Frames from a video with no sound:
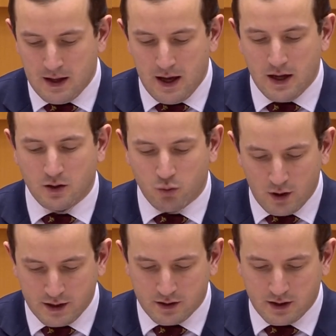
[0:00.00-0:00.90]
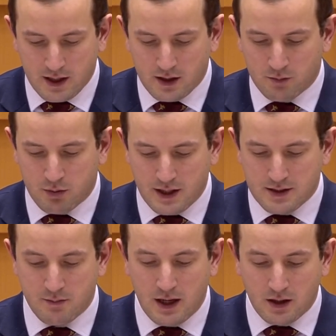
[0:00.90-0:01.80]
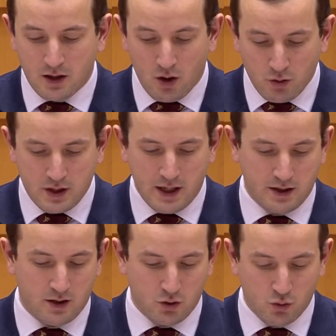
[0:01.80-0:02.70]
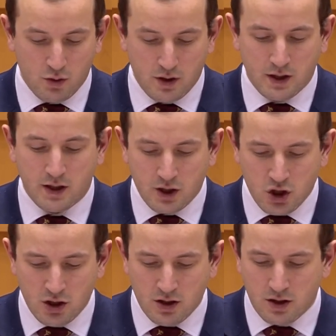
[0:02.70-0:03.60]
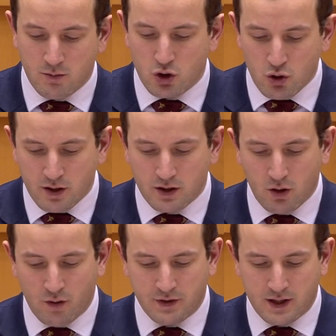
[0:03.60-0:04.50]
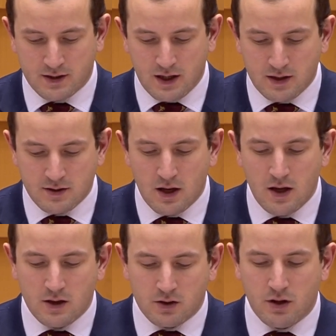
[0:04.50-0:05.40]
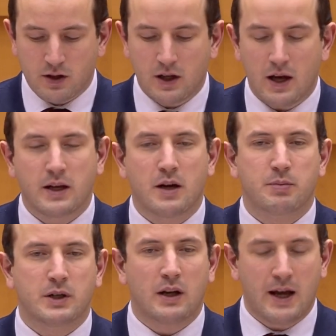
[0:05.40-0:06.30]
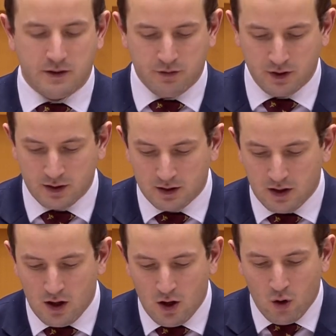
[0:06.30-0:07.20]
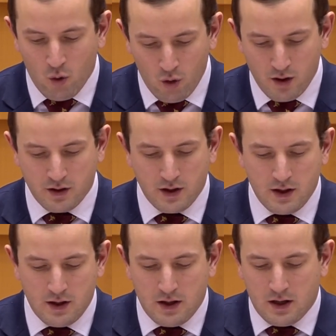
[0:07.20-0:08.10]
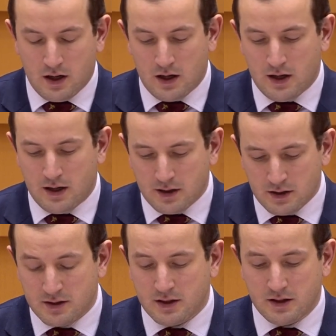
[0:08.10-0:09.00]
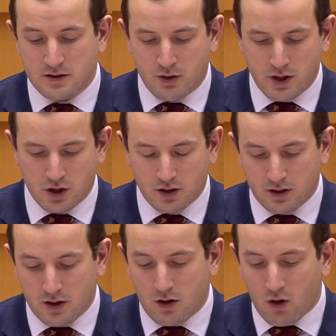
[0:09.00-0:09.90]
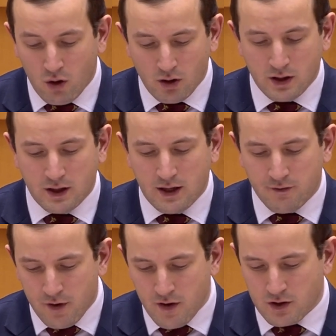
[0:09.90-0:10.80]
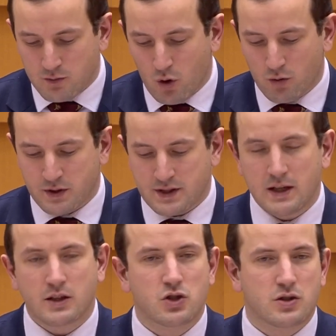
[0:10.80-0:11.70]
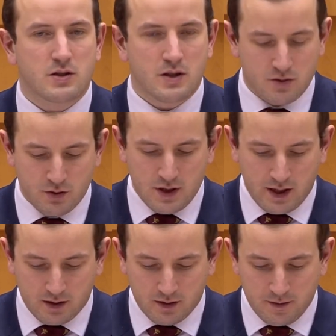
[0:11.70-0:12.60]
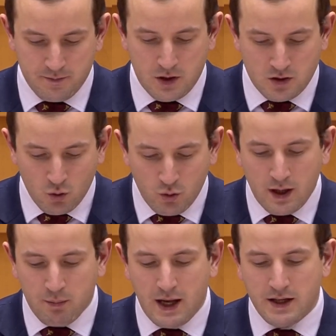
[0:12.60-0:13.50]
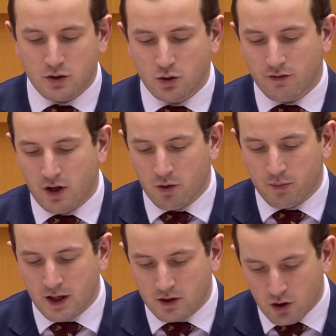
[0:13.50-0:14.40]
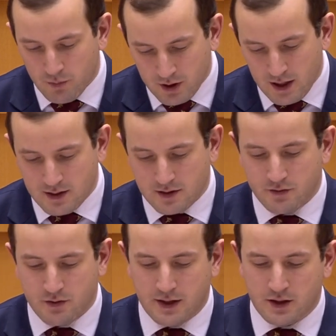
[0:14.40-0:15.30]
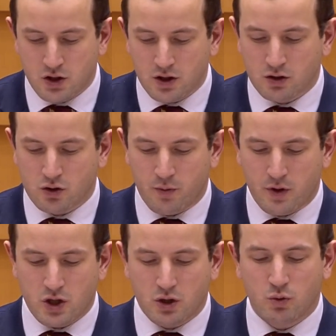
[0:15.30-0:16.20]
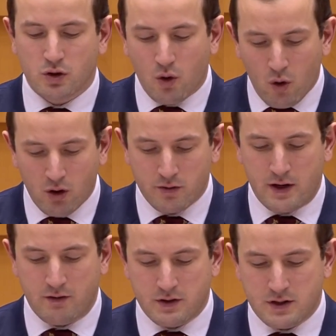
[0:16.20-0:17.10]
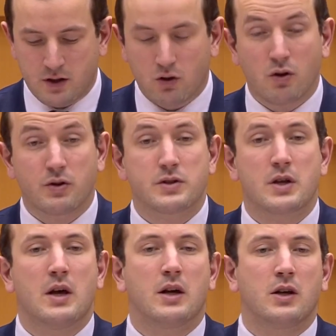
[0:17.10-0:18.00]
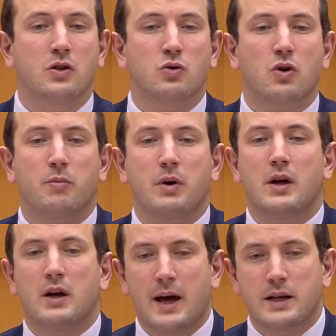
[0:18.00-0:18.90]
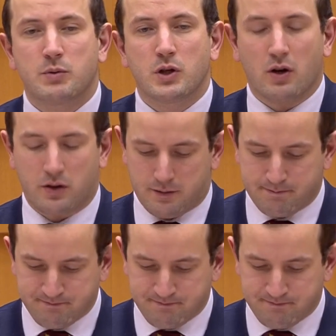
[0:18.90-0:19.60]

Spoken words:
and what are taking place mainly outside the EU. In addition, the majority of textiles currently end up in landfill or incineration. Only a very small percentage is recycled. So we are planning to develop a comprehensive strategy in cooperation with all relevant stakeholders in Europe and beyond.